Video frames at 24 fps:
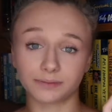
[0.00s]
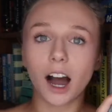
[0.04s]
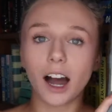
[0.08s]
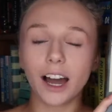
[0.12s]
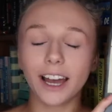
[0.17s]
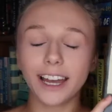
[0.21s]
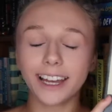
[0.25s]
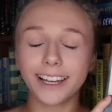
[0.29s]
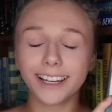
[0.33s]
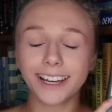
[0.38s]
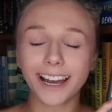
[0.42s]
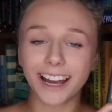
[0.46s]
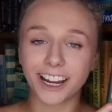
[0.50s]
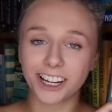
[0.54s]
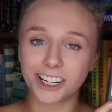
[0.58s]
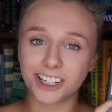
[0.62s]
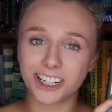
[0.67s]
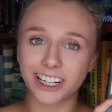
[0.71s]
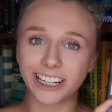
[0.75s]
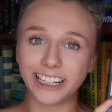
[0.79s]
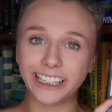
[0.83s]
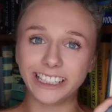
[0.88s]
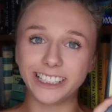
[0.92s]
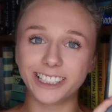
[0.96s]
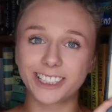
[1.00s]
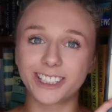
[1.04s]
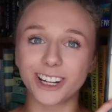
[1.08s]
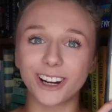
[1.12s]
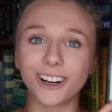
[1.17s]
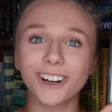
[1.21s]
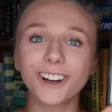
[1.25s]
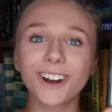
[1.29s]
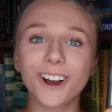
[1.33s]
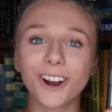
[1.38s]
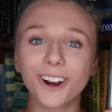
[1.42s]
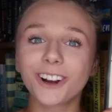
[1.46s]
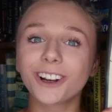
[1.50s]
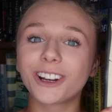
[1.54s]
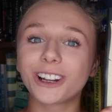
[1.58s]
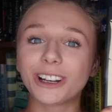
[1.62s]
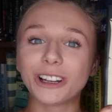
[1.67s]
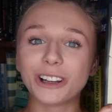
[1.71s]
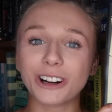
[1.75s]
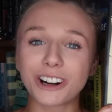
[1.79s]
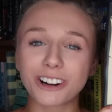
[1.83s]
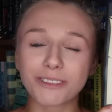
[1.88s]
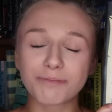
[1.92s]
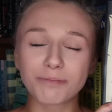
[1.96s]
I actually don't own a
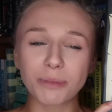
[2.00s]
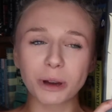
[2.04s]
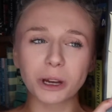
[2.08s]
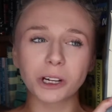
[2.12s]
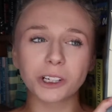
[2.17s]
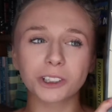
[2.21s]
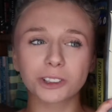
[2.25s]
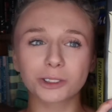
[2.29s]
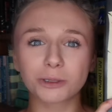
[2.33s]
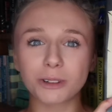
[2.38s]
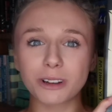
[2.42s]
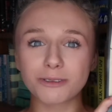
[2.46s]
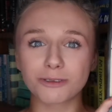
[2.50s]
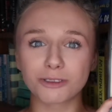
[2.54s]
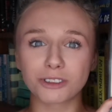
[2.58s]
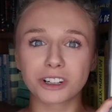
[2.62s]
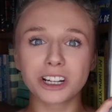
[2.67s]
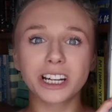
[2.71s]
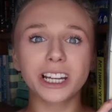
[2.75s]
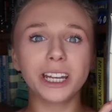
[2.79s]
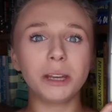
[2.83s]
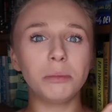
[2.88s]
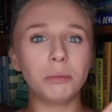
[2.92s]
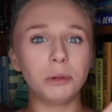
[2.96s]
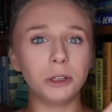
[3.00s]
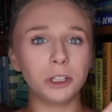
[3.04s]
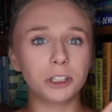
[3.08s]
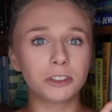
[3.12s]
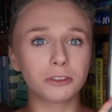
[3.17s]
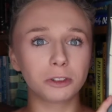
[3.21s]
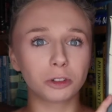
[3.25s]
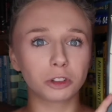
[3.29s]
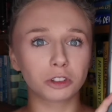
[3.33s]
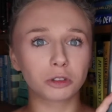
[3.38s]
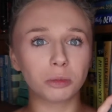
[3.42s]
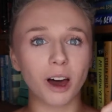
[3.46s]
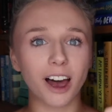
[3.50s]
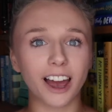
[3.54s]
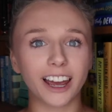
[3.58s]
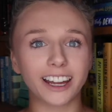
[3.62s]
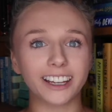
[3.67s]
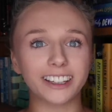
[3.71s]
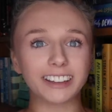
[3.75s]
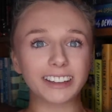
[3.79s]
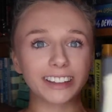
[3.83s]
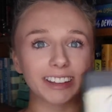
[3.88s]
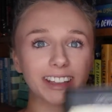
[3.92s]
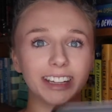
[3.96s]
lot of books with really beautiful
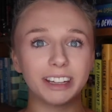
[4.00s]
spines.